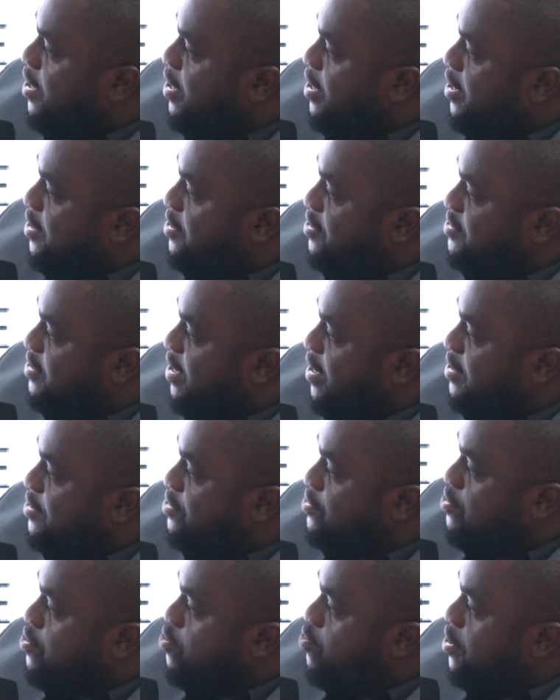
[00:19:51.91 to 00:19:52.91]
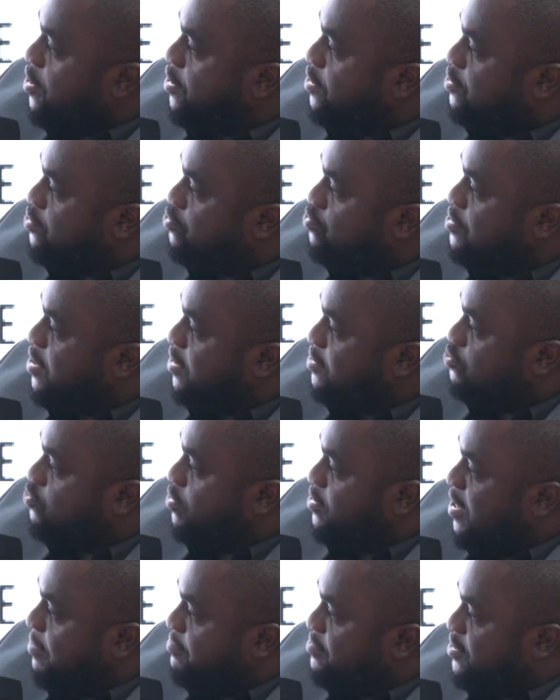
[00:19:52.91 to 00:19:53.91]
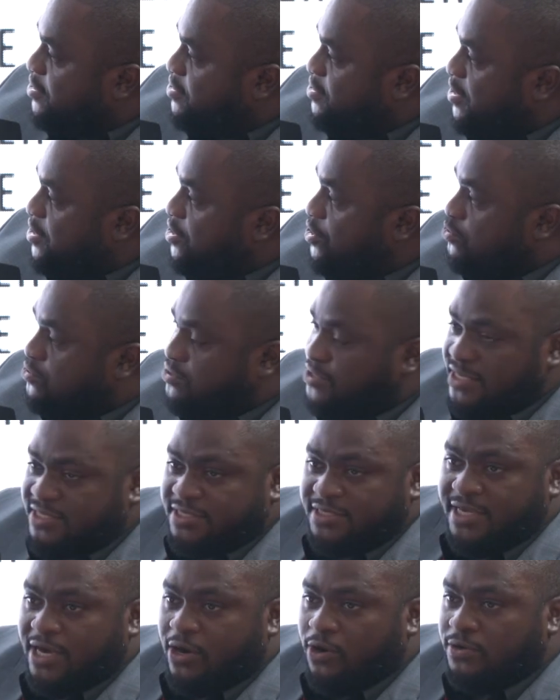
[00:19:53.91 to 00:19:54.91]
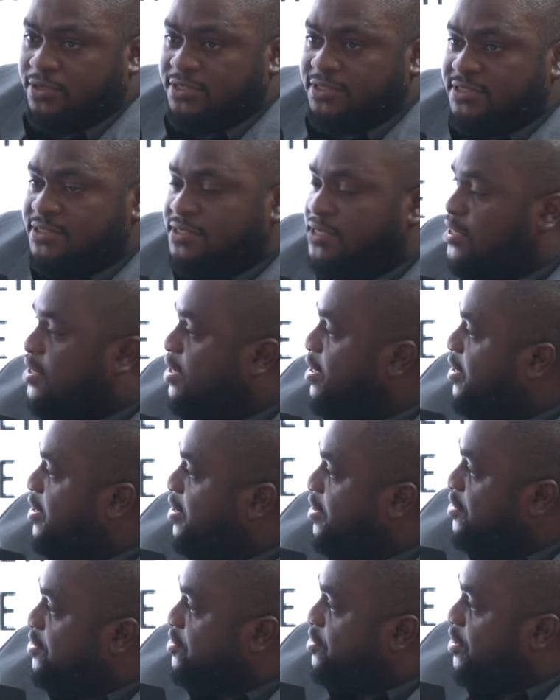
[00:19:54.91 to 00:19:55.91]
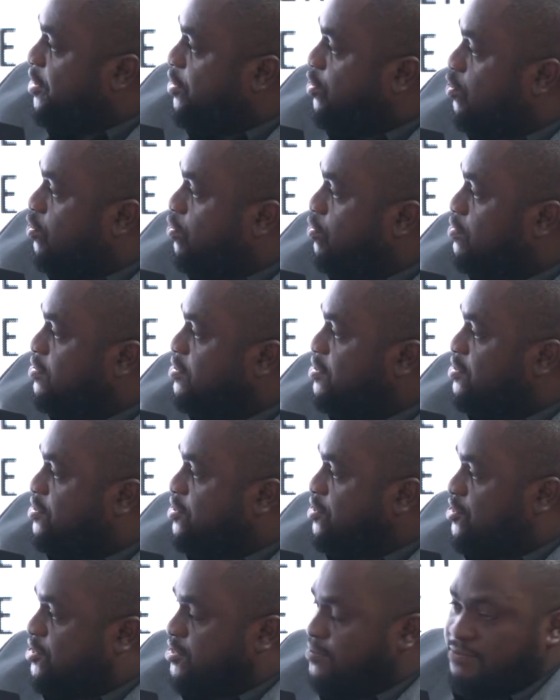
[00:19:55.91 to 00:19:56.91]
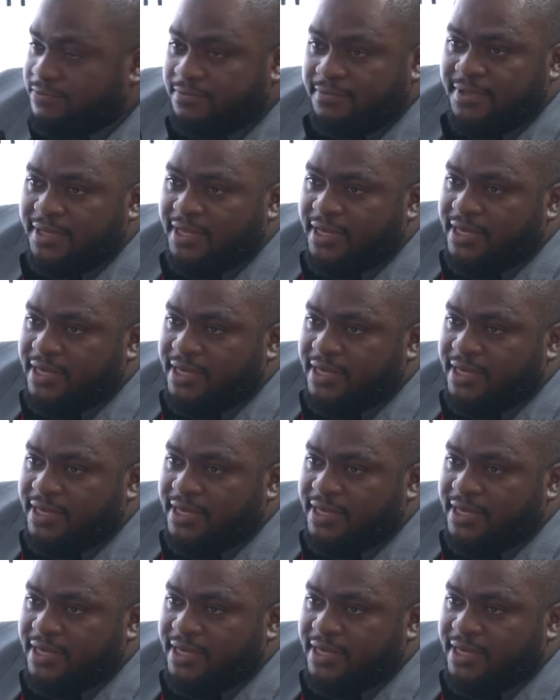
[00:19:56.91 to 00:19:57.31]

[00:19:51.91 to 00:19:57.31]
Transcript: and they are going to just adapt it and use as their own internal system.